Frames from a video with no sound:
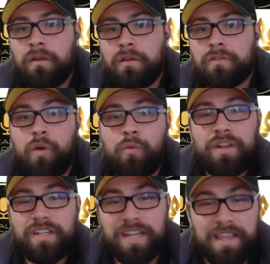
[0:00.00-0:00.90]
So I wanted
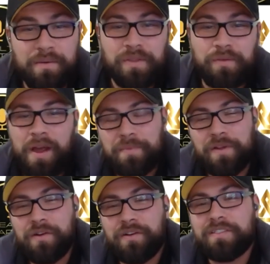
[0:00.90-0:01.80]
to share that with you, right?
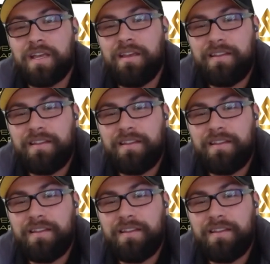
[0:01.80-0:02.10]
Because